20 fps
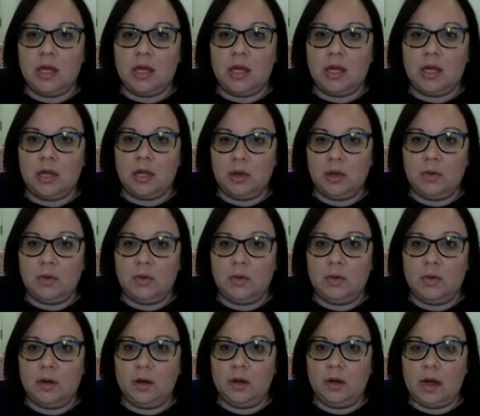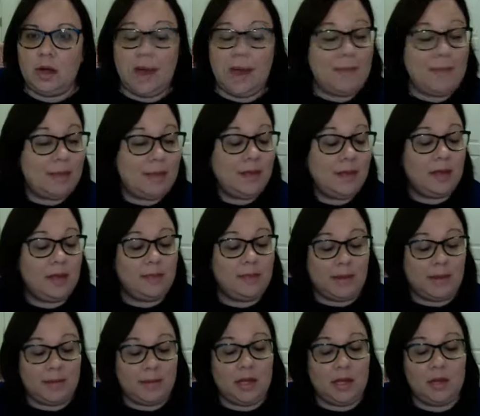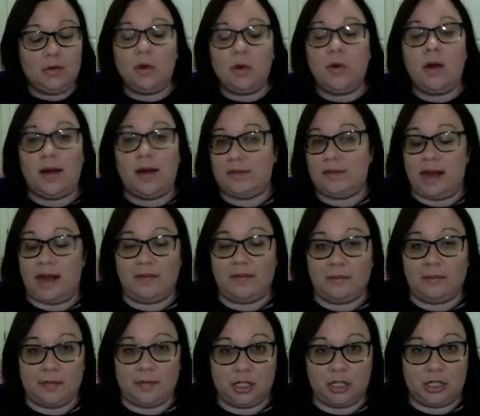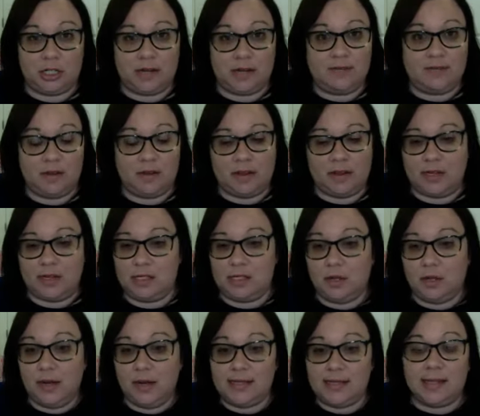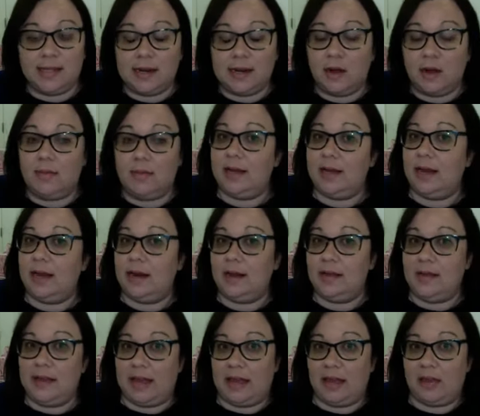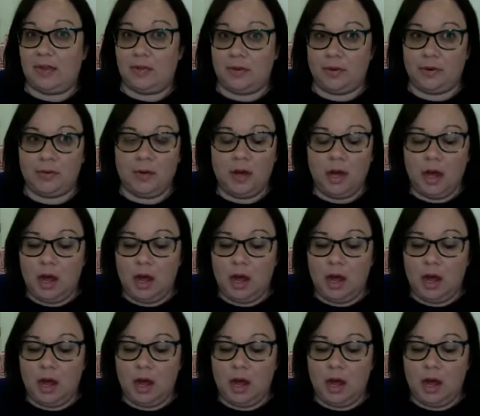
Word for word: you and maybe maybe you don't have to have a bunch of stuff for this you guys can help me kind of think it through